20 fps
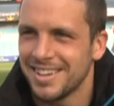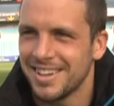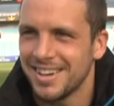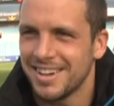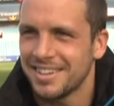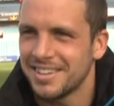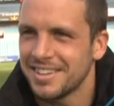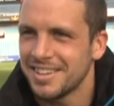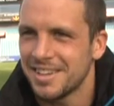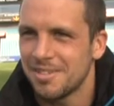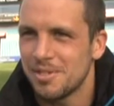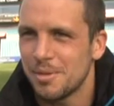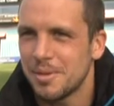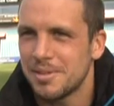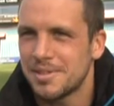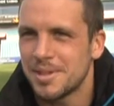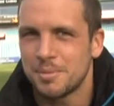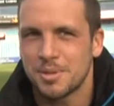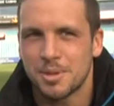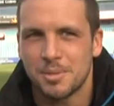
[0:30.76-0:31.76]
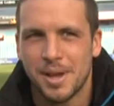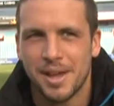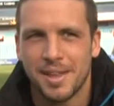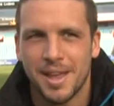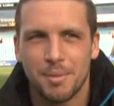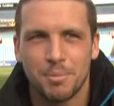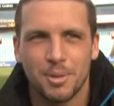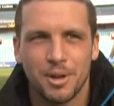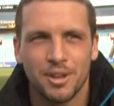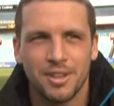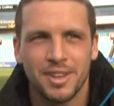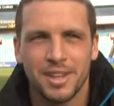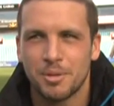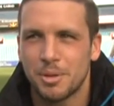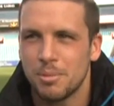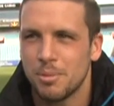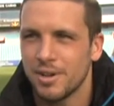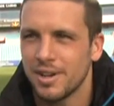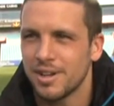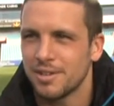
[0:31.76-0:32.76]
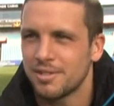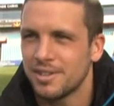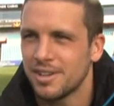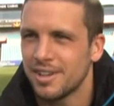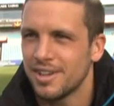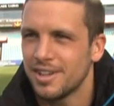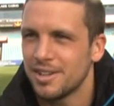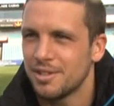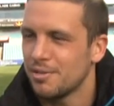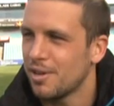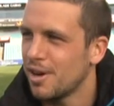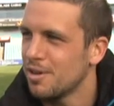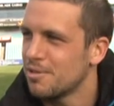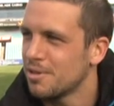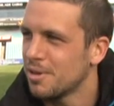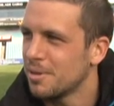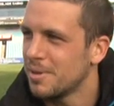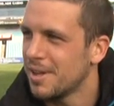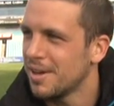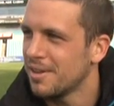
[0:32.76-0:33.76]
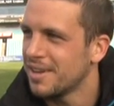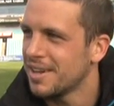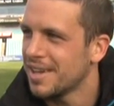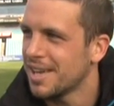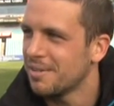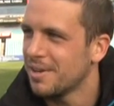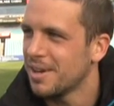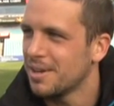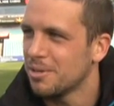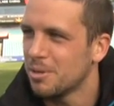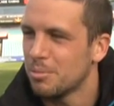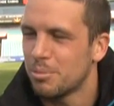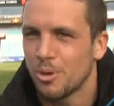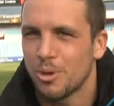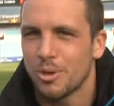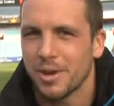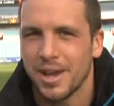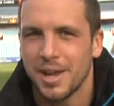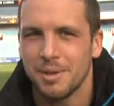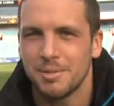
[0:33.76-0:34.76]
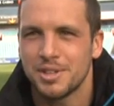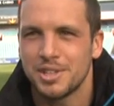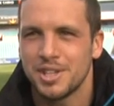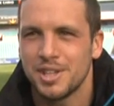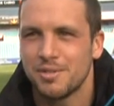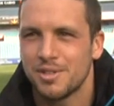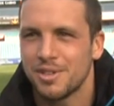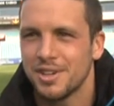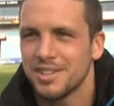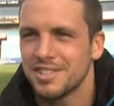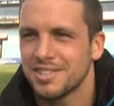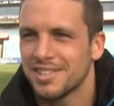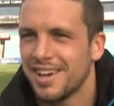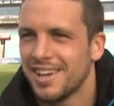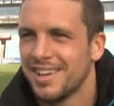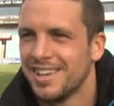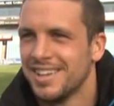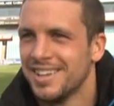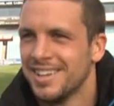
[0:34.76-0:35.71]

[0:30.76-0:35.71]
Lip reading: No, I didn't give him any tips about that, but I think we might have to vote for him now that he came out to a Port game and cheered for us. So.